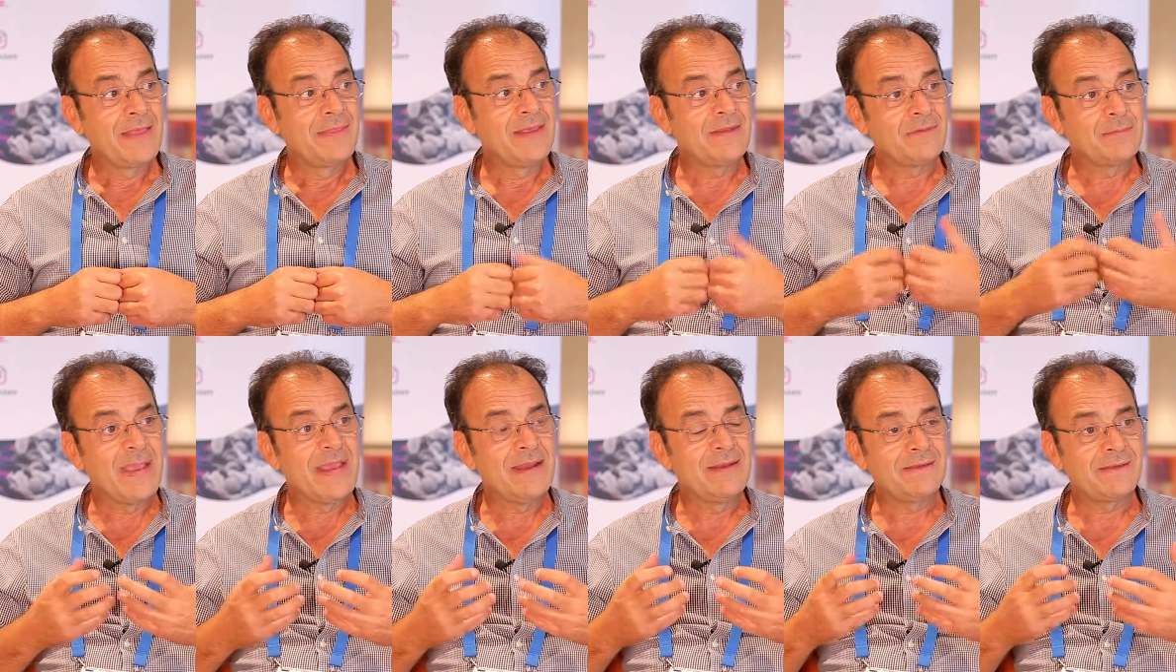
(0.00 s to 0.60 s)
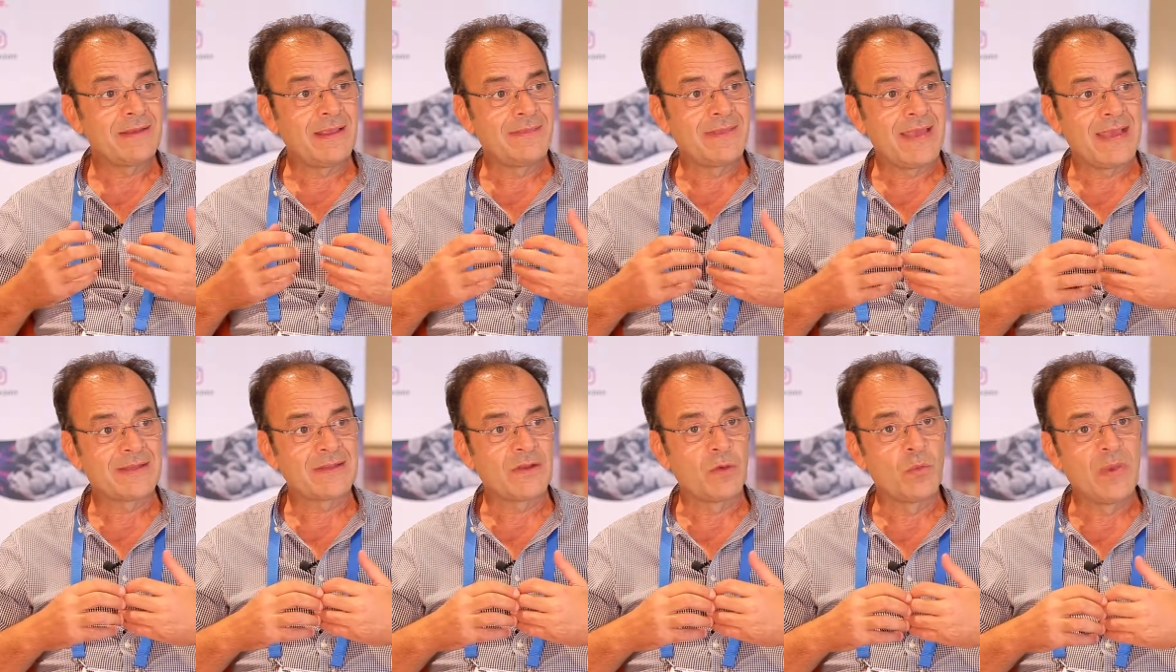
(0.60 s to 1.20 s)
This means
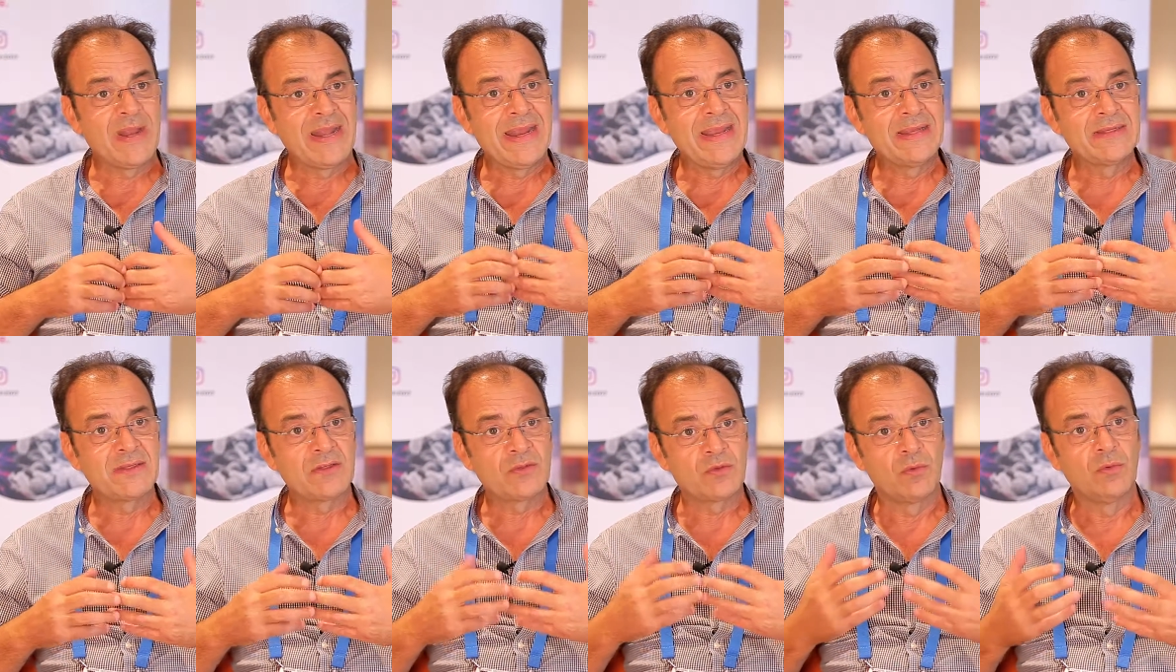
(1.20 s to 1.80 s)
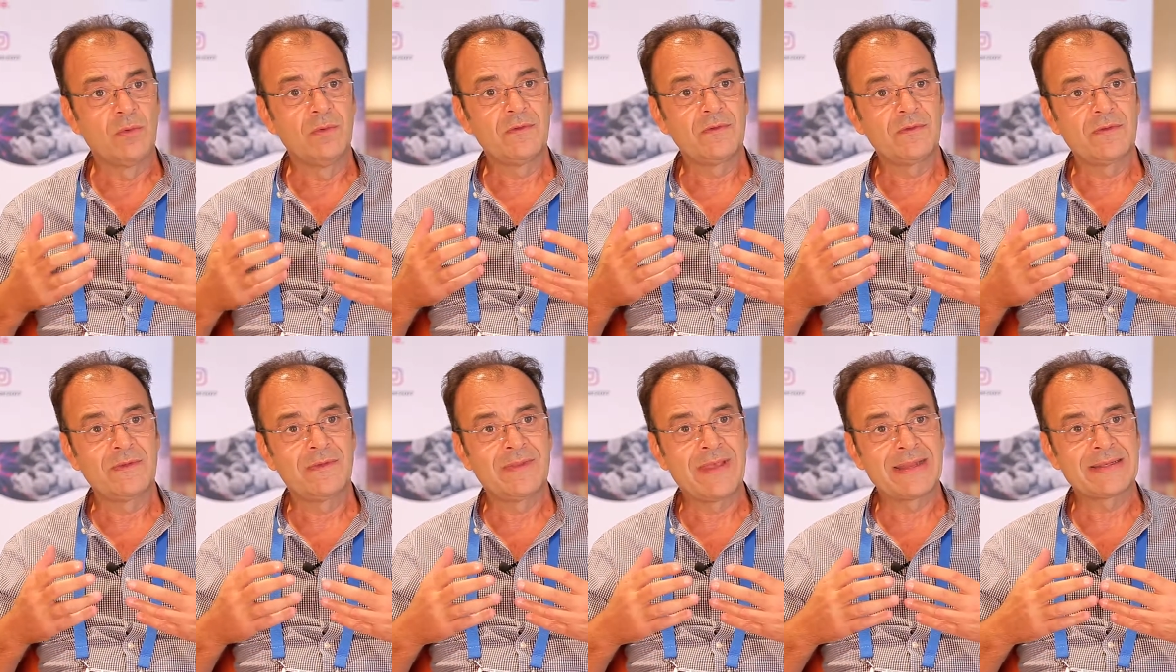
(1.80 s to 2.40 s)
that we need
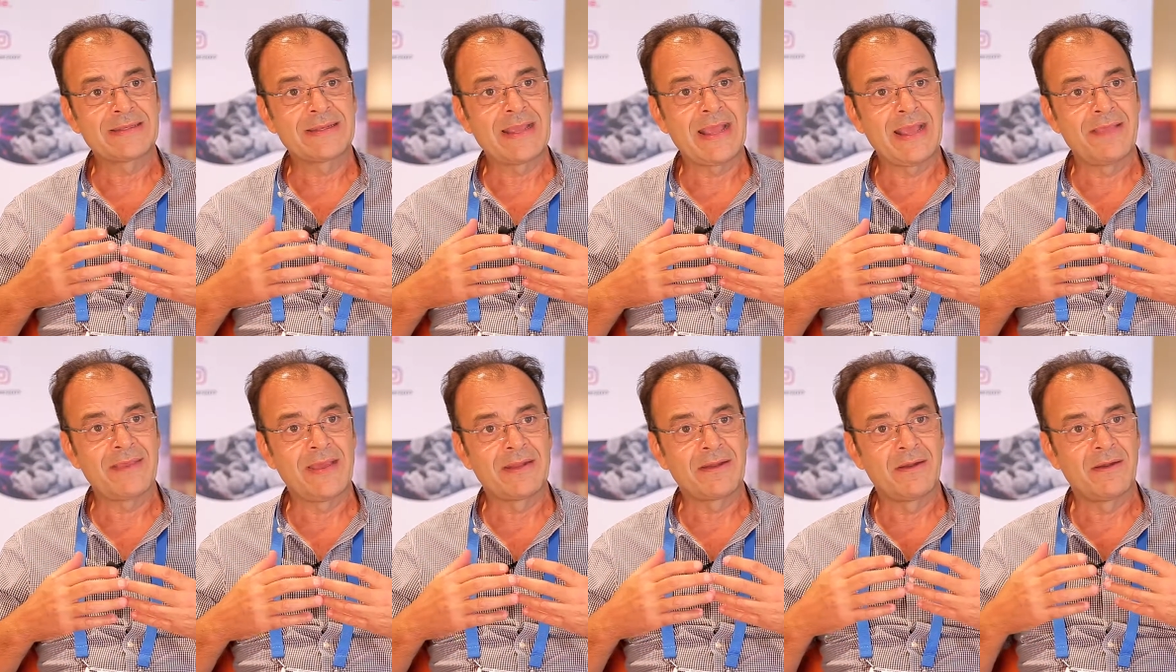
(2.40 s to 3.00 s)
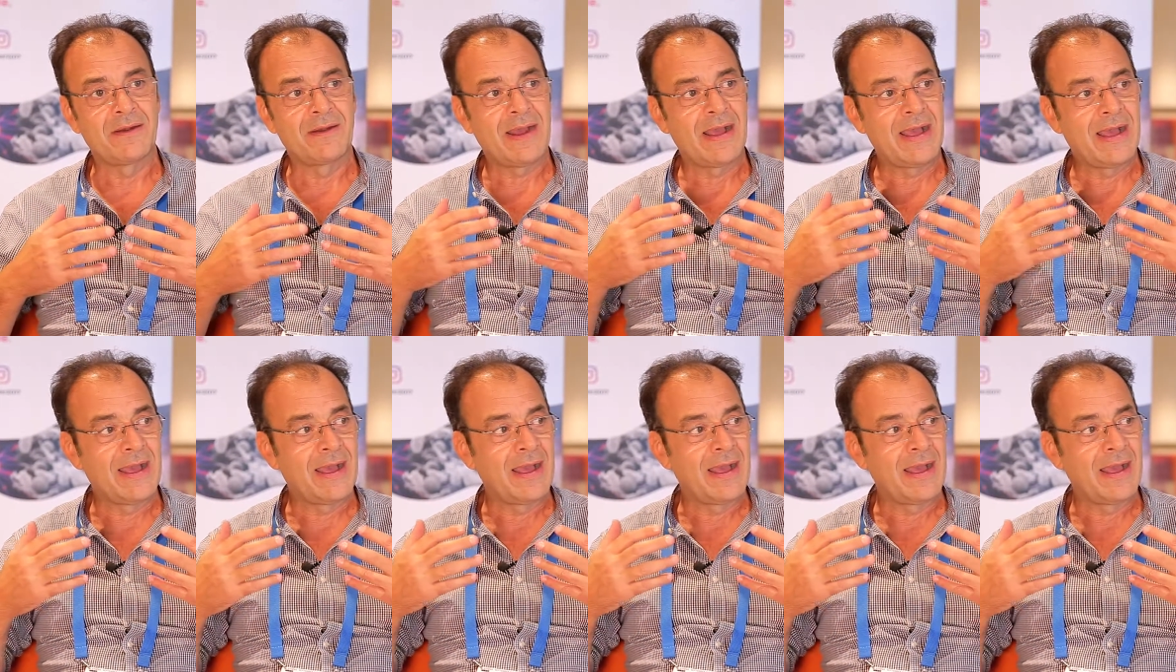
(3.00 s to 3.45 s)
tools that are